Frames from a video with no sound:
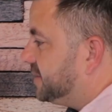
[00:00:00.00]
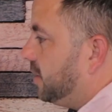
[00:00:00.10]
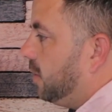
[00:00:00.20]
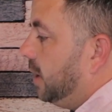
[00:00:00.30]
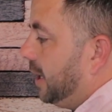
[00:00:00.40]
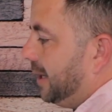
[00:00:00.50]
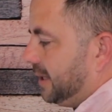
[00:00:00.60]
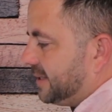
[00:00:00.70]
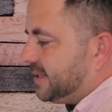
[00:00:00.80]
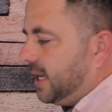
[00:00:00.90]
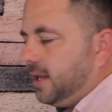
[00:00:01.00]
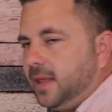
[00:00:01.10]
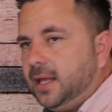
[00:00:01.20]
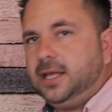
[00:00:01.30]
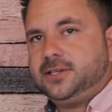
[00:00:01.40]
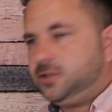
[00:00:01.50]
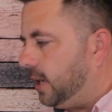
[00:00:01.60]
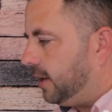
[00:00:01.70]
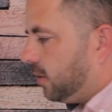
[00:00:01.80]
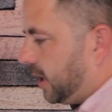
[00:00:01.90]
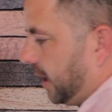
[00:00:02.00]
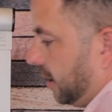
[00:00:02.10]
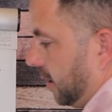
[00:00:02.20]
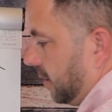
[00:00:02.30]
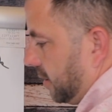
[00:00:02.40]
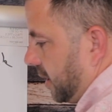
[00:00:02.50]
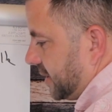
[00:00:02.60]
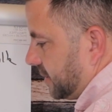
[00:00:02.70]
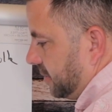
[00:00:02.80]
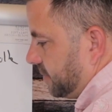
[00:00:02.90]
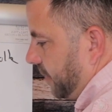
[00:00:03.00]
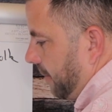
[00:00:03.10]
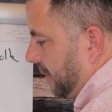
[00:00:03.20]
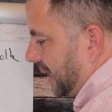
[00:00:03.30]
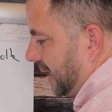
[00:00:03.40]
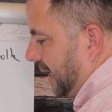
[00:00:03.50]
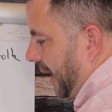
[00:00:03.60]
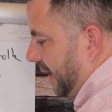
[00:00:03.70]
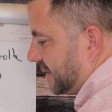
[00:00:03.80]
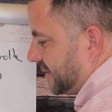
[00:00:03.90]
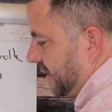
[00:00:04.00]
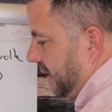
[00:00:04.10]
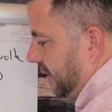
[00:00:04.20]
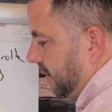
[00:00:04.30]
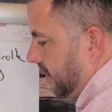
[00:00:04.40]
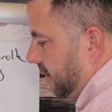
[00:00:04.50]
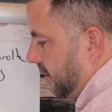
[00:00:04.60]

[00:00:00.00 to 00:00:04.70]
So let's say they hit you at, okay, customer's payment cannot exceed